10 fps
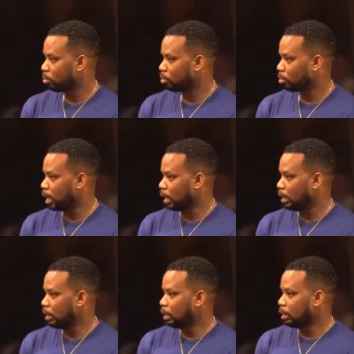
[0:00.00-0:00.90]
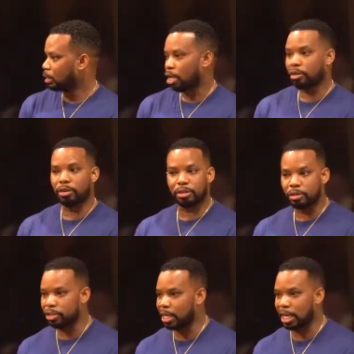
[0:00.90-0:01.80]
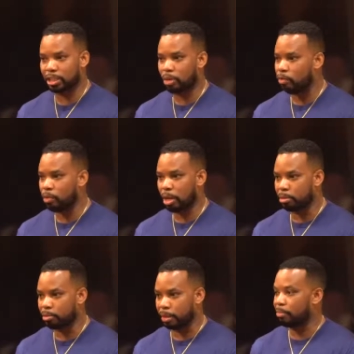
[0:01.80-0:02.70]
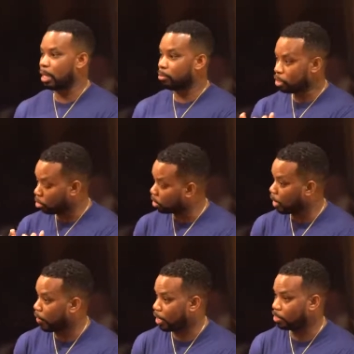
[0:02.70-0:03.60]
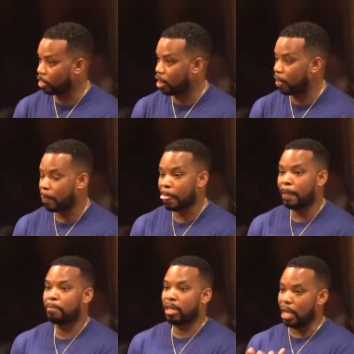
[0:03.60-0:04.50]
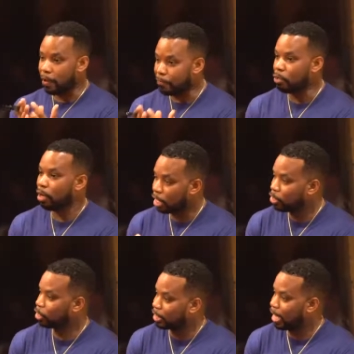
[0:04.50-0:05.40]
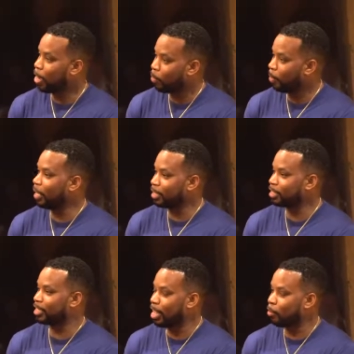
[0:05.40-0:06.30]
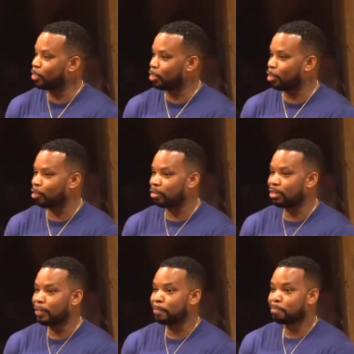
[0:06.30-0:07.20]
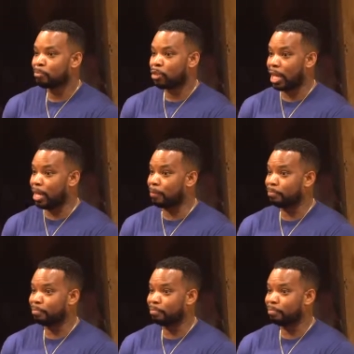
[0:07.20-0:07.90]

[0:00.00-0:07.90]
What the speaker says: Okay? Now your enthusiasm overwhelms me, but I'm so serious. If you understand what I'm about to share with you, okay?